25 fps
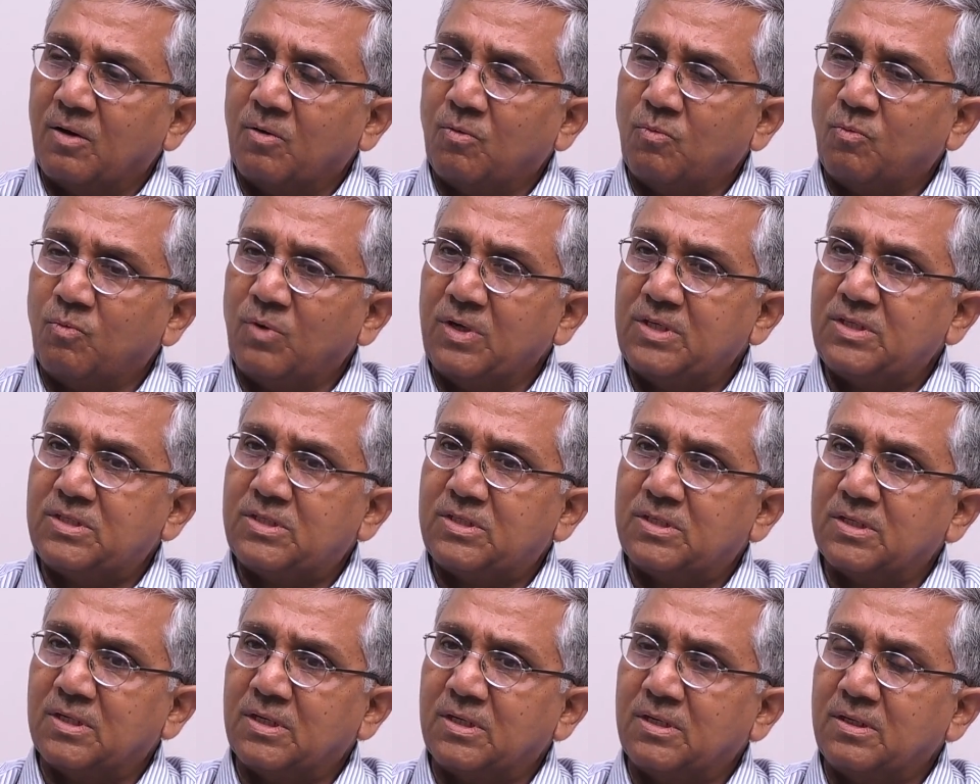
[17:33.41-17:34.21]

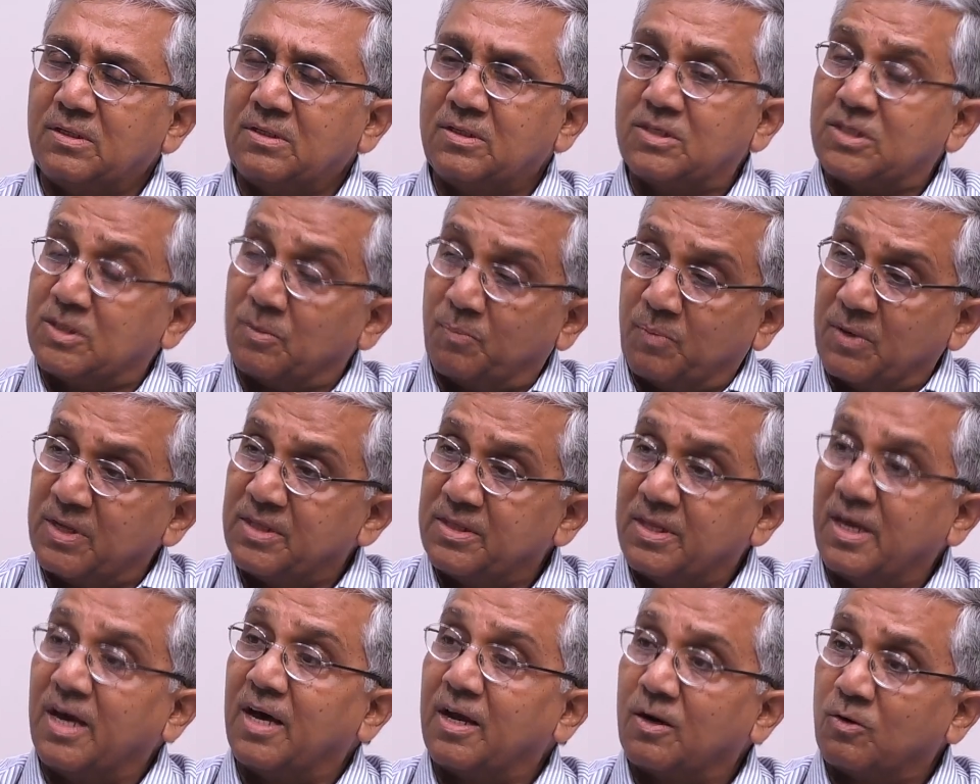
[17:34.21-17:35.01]
which discipline
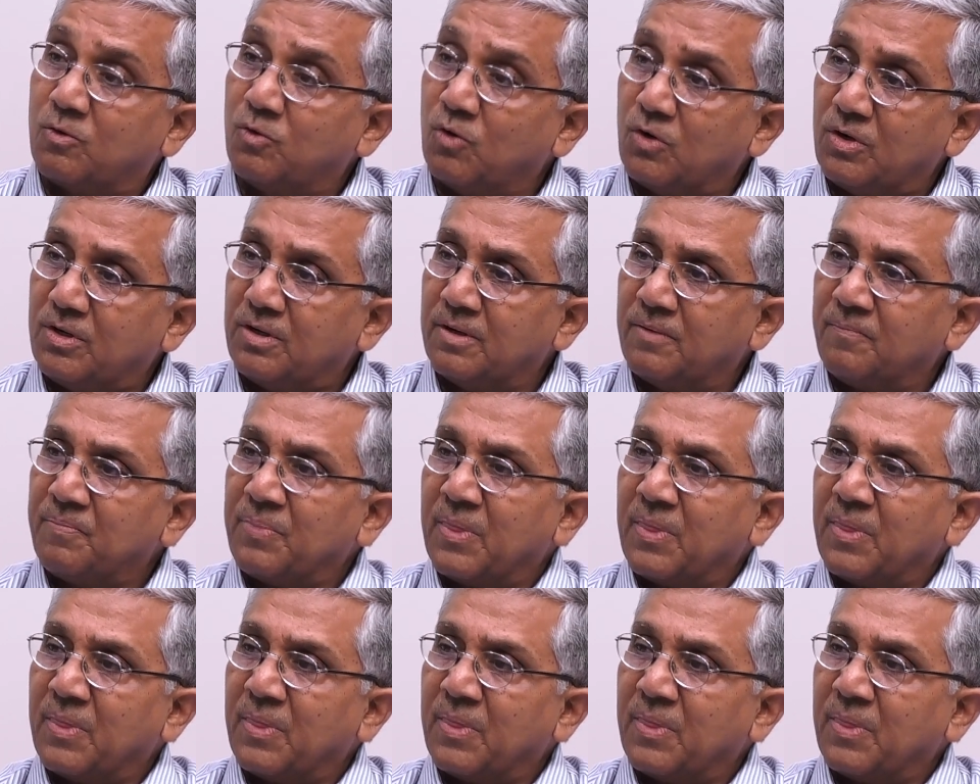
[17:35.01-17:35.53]
they are good.